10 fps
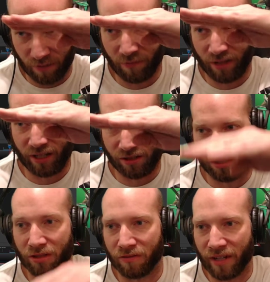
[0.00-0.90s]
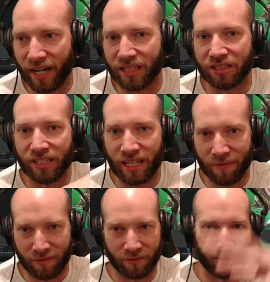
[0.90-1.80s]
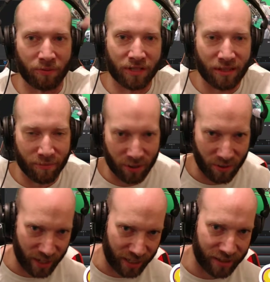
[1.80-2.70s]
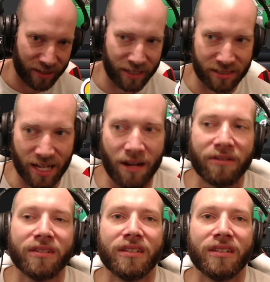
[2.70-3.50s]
within a certain range to keep it from completely blowing things out.